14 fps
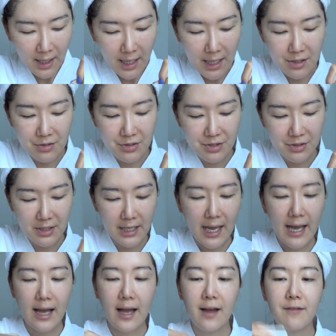I usually
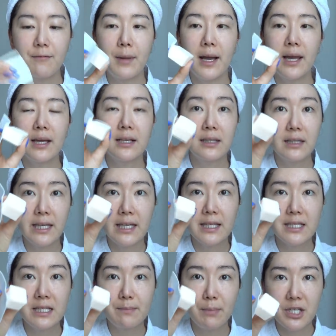have my clean
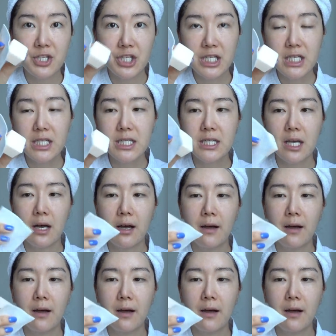sponges